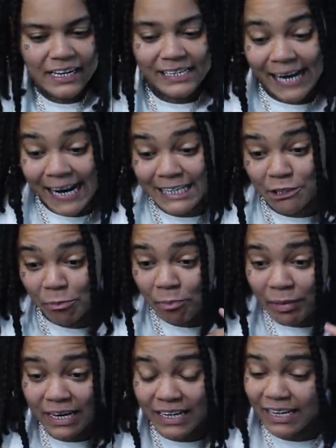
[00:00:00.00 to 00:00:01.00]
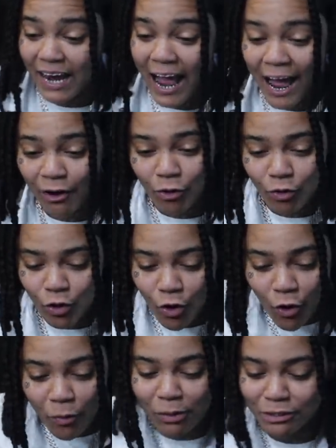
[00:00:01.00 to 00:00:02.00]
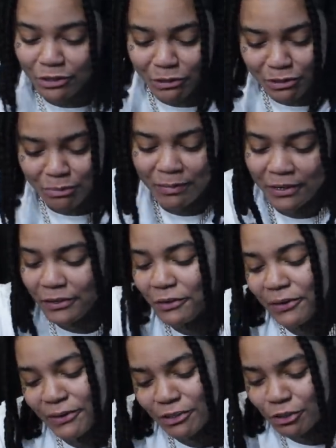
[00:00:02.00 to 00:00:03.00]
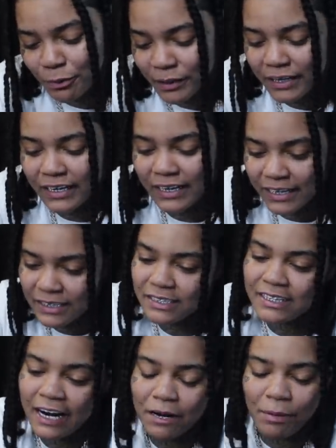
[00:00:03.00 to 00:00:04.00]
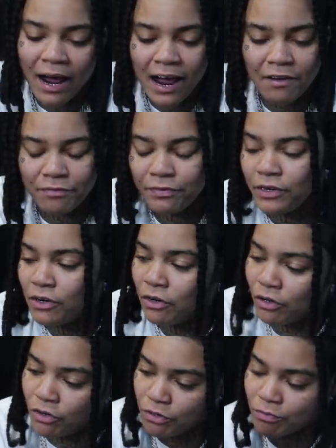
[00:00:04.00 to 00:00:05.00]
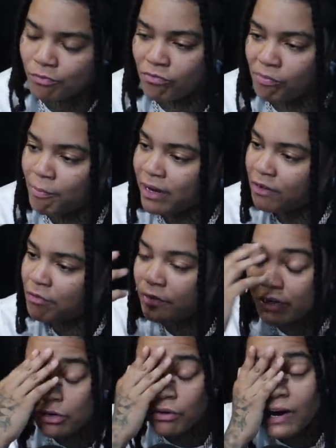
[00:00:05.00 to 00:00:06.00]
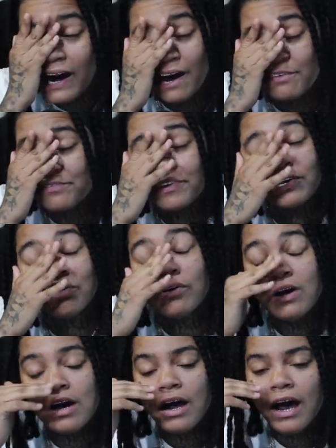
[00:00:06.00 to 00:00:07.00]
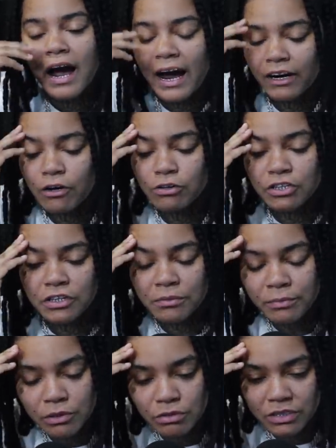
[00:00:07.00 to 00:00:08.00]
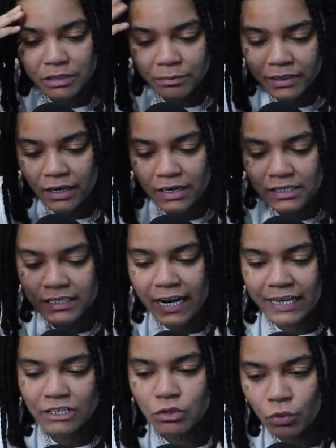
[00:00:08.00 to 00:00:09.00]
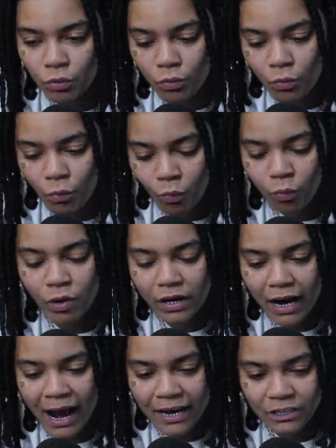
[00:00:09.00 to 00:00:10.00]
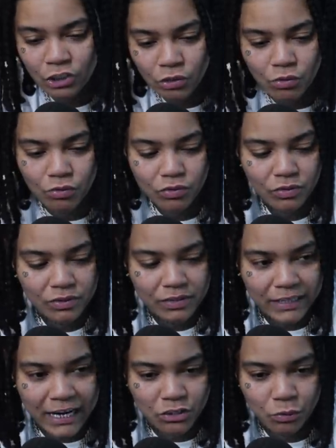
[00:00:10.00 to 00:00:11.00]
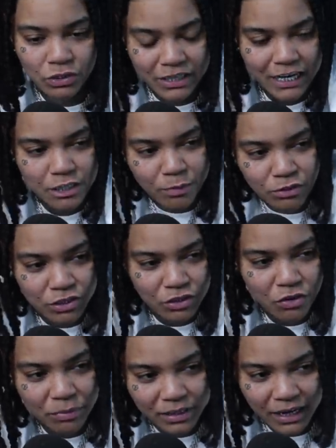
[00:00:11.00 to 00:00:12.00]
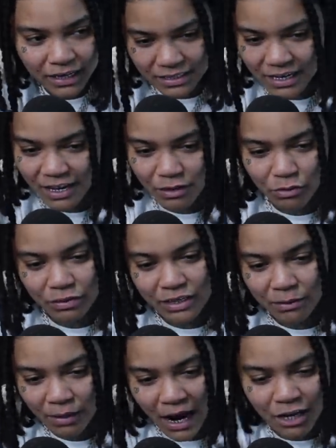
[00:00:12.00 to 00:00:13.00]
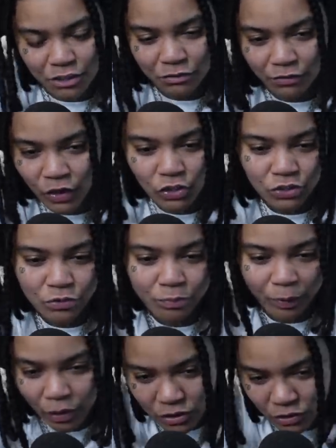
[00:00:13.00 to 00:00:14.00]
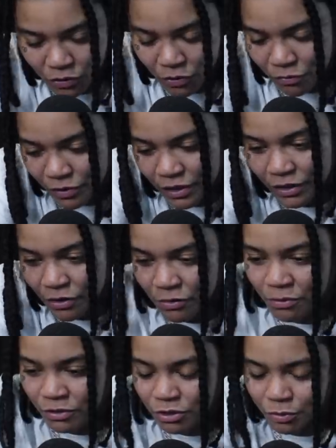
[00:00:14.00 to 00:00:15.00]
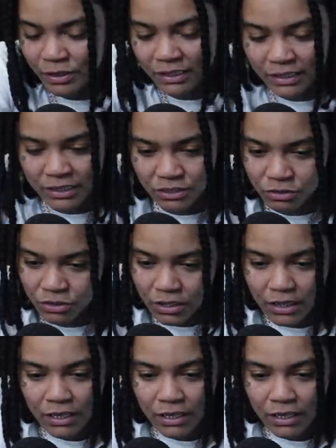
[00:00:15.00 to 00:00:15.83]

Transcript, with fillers: that's me. I don't go on social media on Twitter and type how I feel or make a video on how I feel. I go to the music because that's what I do. Right. That's what y'all supposed to know me as. Not no damn controversial person on video or tweeting this or